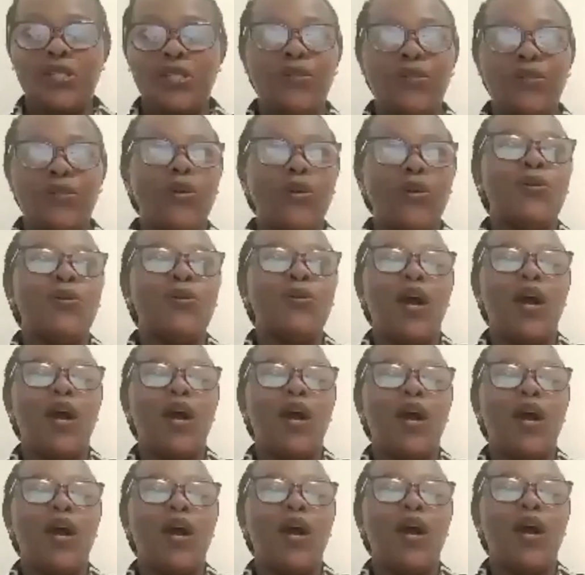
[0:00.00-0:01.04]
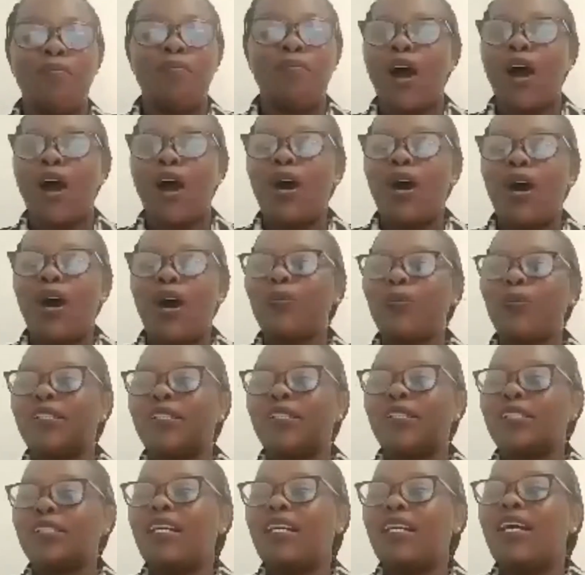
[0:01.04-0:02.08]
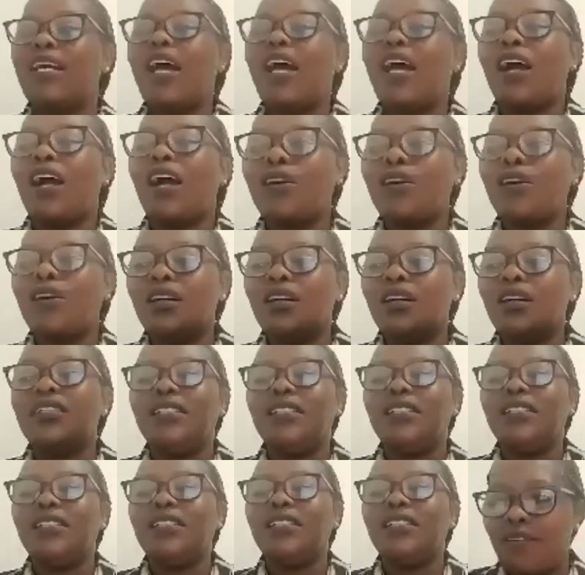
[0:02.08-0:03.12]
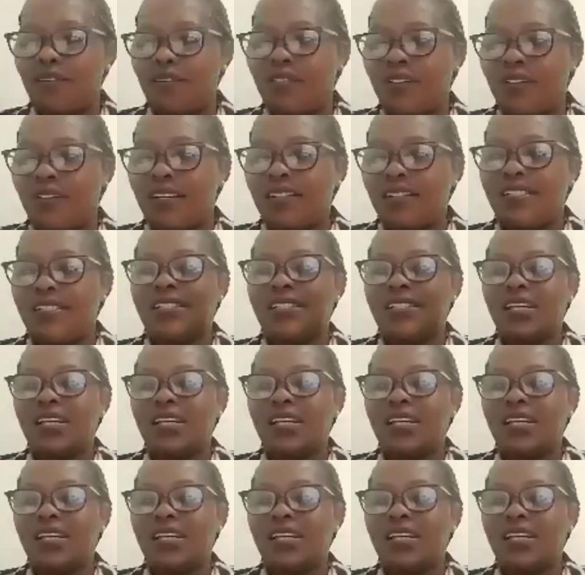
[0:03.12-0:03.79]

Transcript: to know about God's covenant.